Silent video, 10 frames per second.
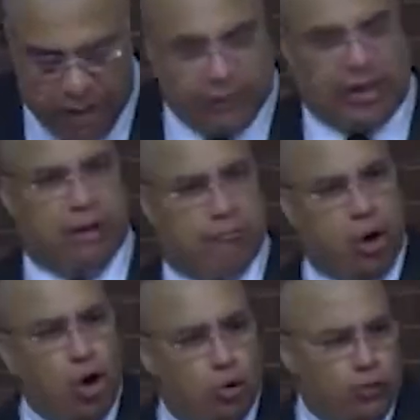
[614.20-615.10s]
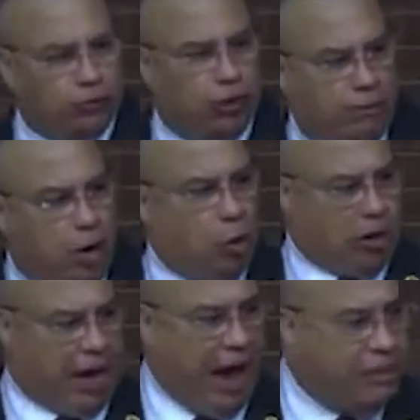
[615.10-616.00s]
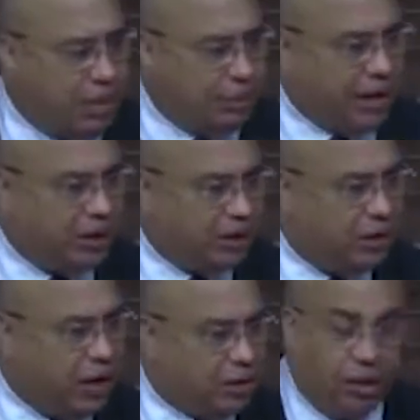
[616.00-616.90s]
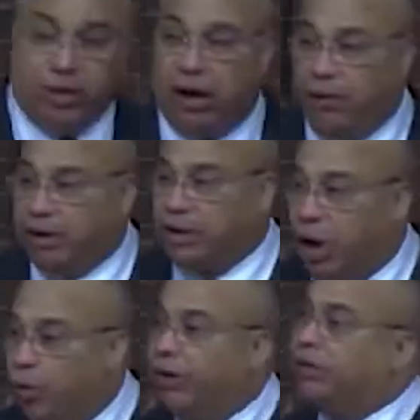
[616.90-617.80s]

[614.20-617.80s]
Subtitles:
Then he moves from no condemnation to there is no